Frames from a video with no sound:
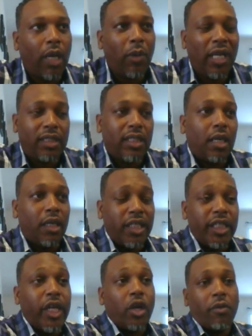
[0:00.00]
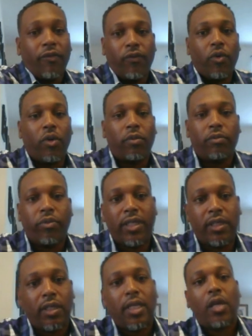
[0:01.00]
About a year before
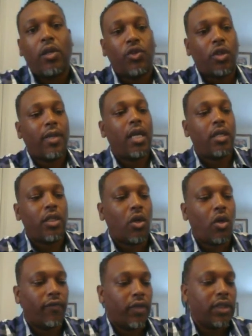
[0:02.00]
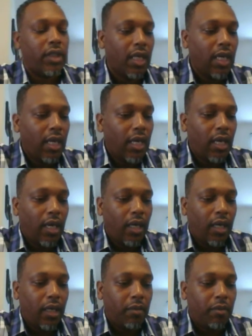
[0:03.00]
President Donald Trump got into office,
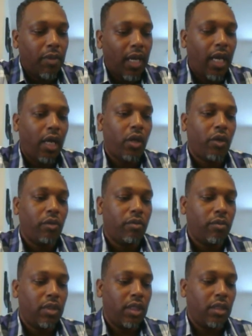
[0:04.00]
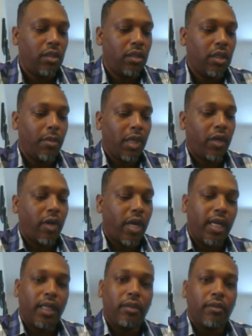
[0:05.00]
how the
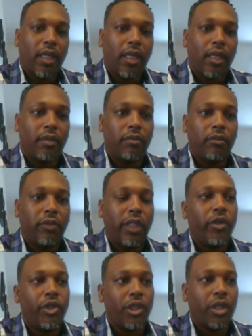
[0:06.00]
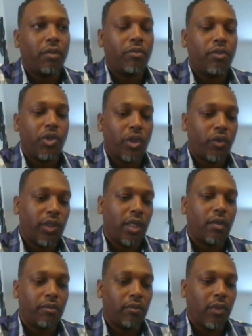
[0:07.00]
Democratic leadership shows
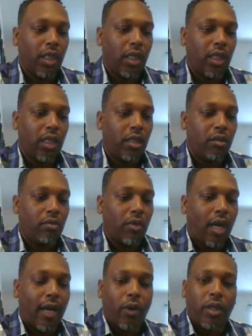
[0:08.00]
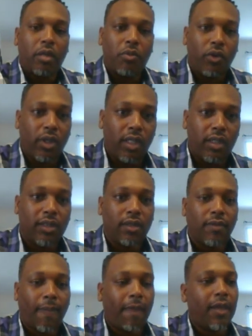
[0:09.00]
up in our
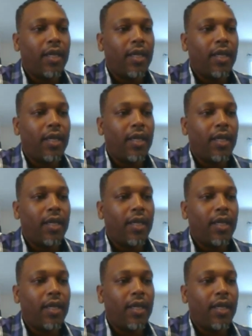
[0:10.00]
communities.